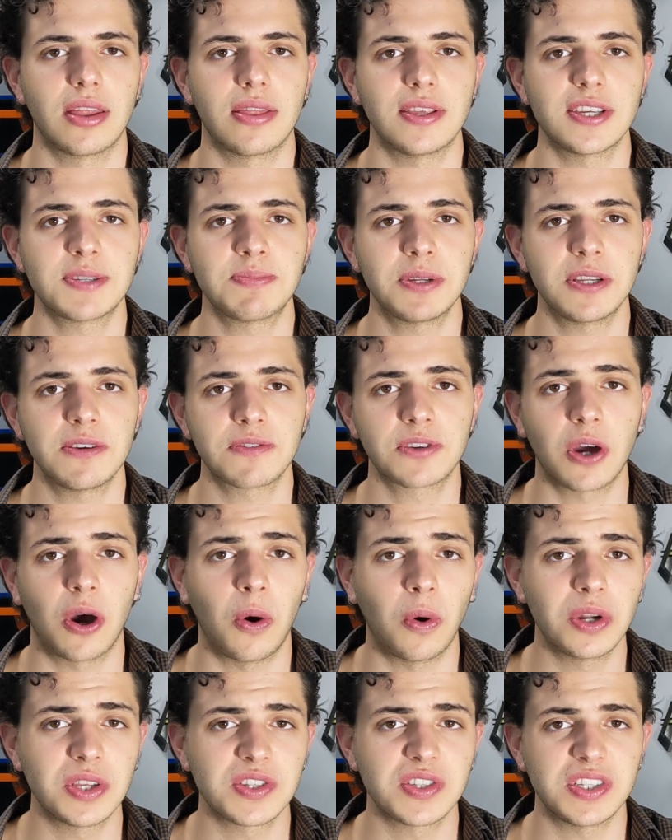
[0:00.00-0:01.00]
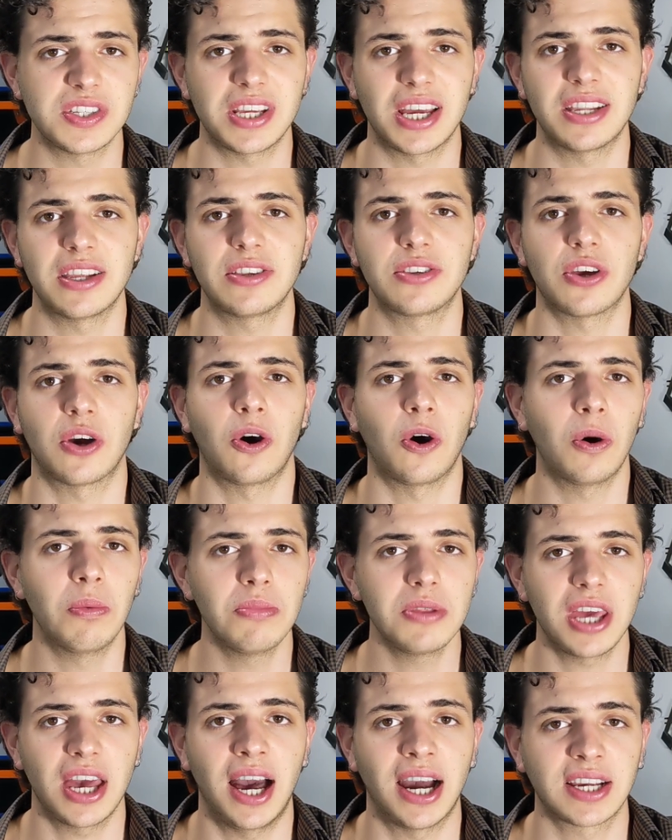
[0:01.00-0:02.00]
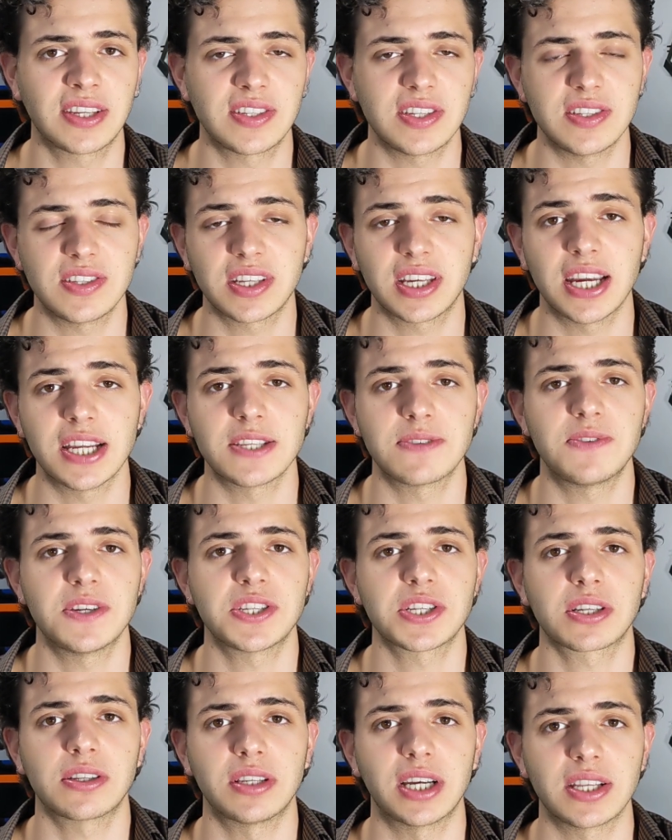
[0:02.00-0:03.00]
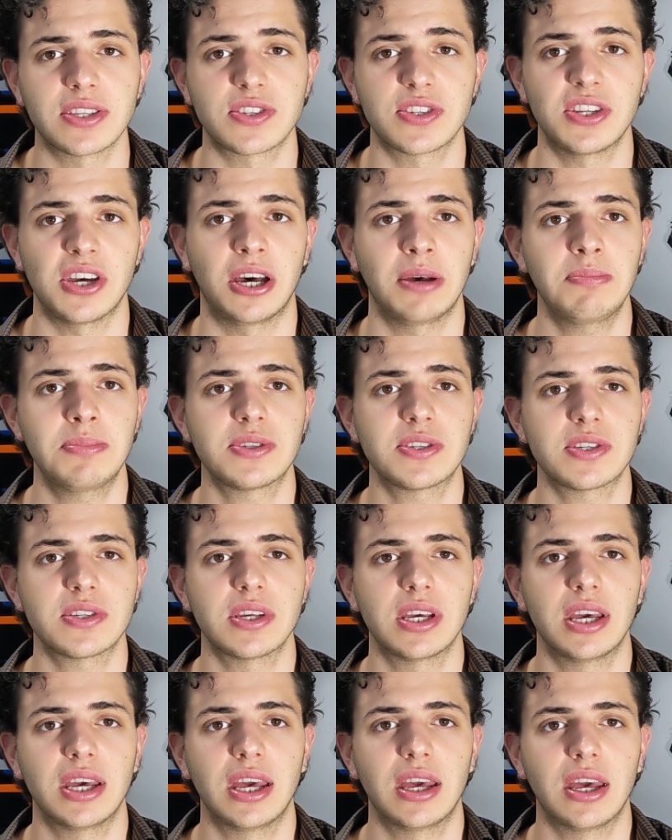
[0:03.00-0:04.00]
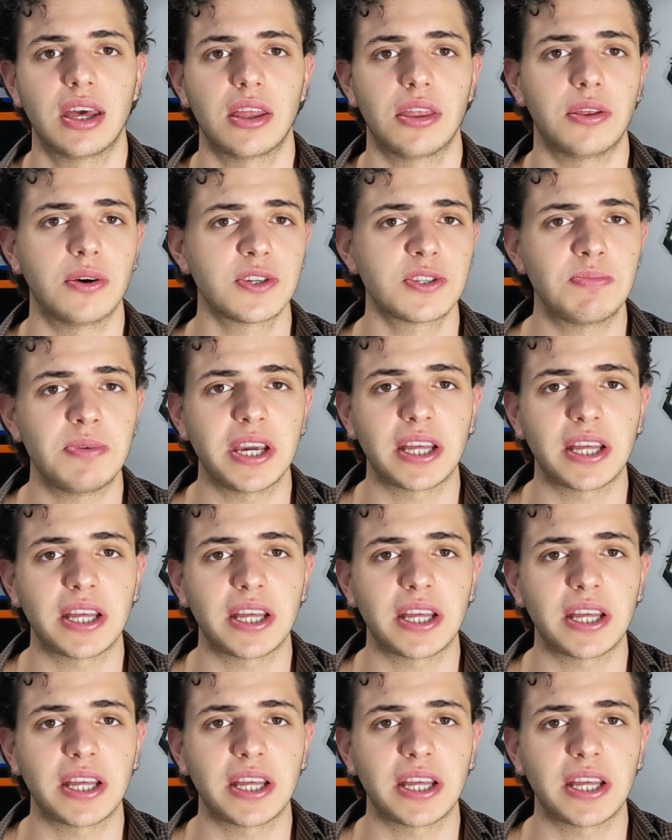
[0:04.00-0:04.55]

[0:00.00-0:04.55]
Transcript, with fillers: This bit of code is intended to home the axes against physical end stops, those